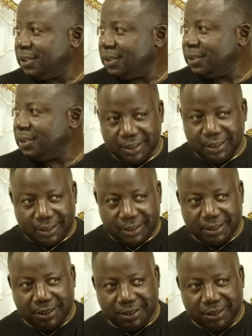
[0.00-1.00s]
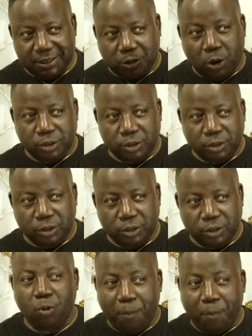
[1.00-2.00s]
concert or biggest
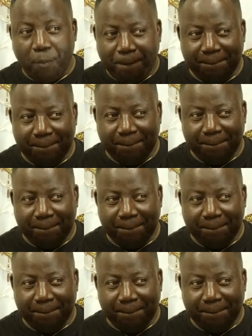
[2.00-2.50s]
attendance?